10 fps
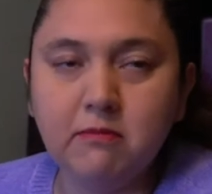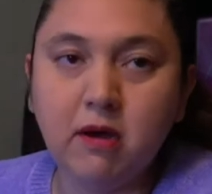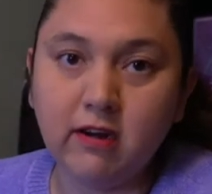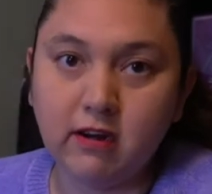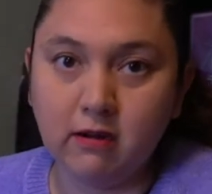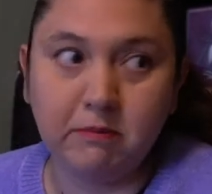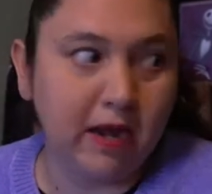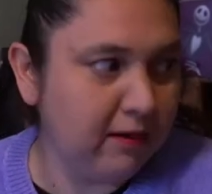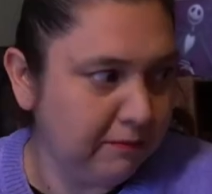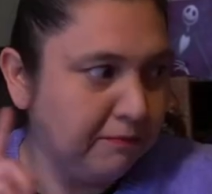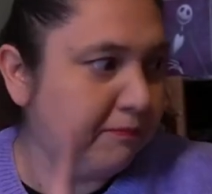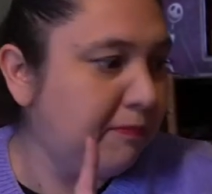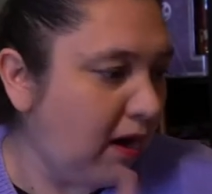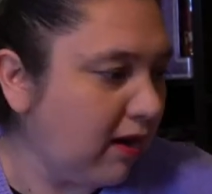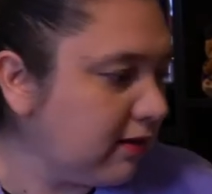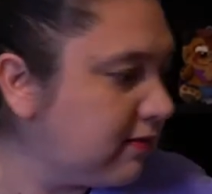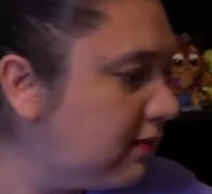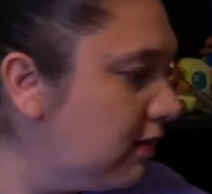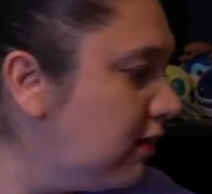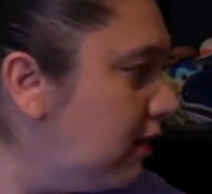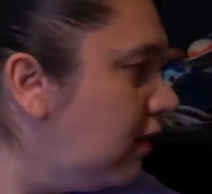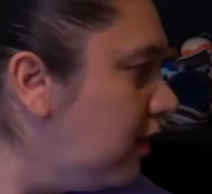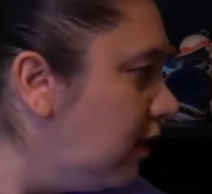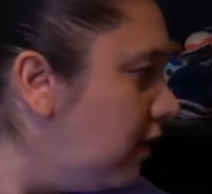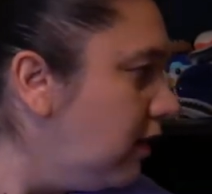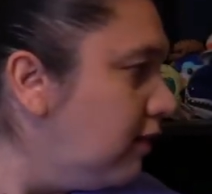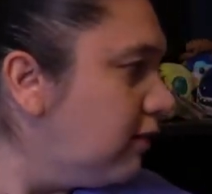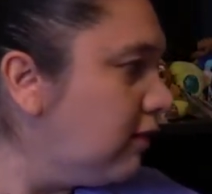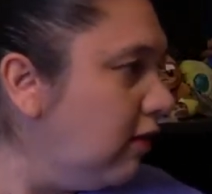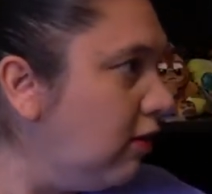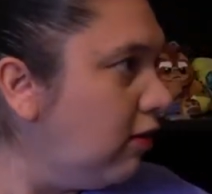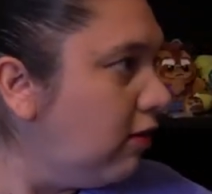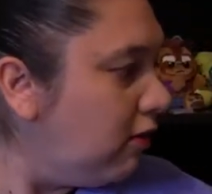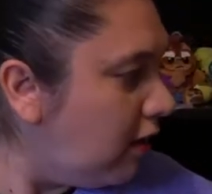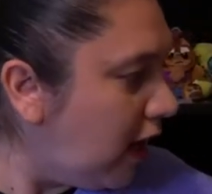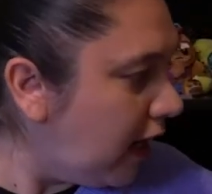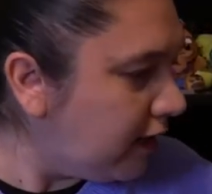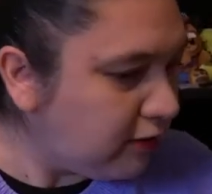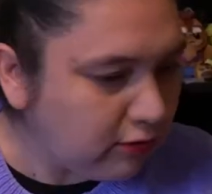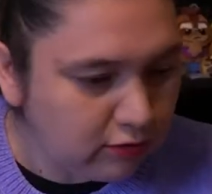The Monica bag box. So I